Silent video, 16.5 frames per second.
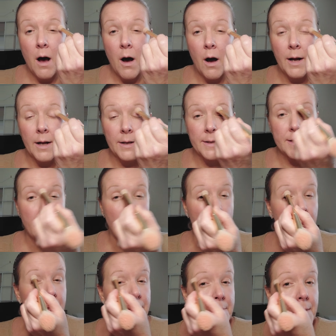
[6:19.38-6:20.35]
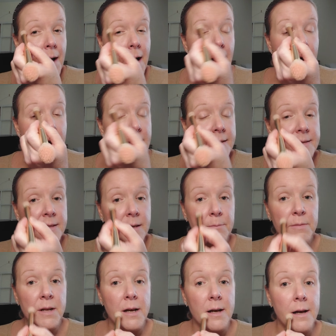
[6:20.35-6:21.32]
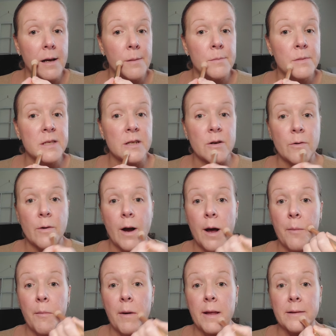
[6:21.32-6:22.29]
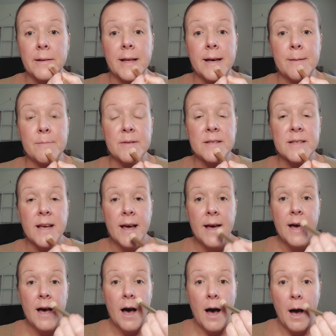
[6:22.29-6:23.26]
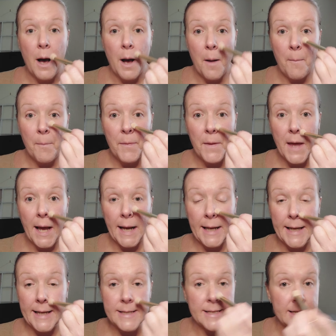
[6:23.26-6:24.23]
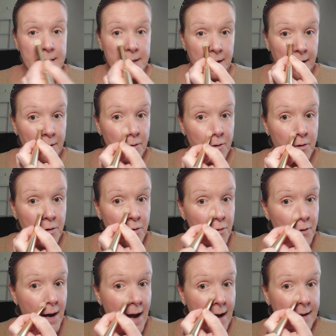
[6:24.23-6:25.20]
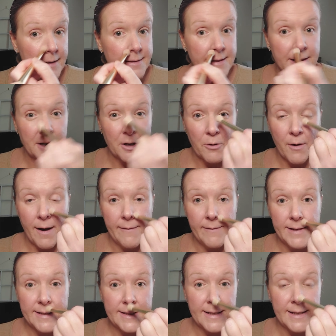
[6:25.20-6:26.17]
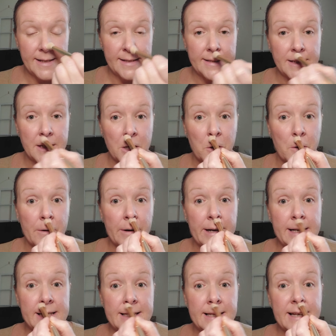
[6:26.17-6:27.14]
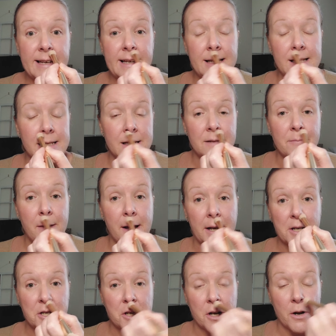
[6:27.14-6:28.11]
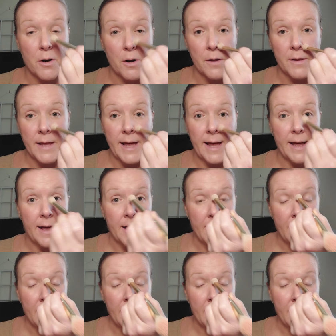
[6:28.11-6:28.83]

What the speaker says: on top of my eyes sometimes, and around my lips. It gets in the cracks and crevices and creases and make sure that